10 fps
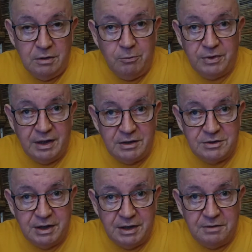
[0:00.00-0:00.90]
with that
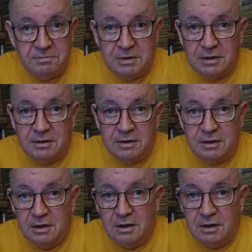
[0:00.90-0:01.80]
said,
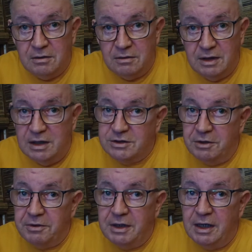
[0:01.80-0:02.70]
it's
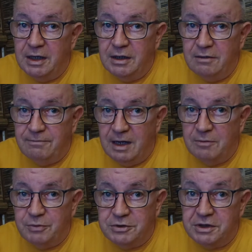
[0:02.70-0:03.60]
only
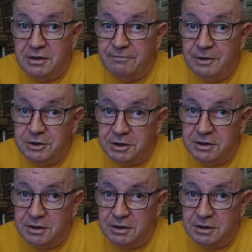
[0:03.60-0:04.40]
85% efficient.